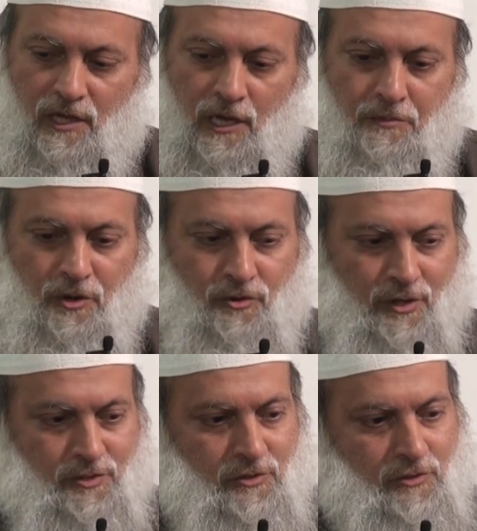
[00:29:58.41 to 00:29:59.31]
the
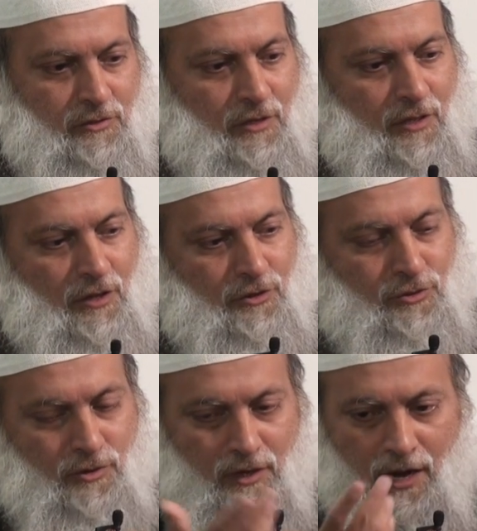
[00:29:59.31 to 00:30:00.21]
hypocrites and those
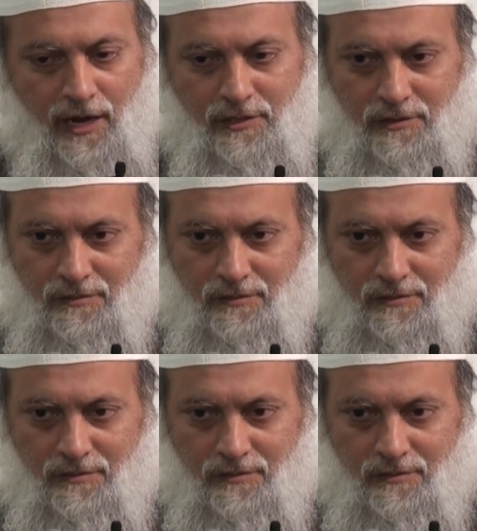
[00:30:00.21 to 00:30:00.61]
who are not.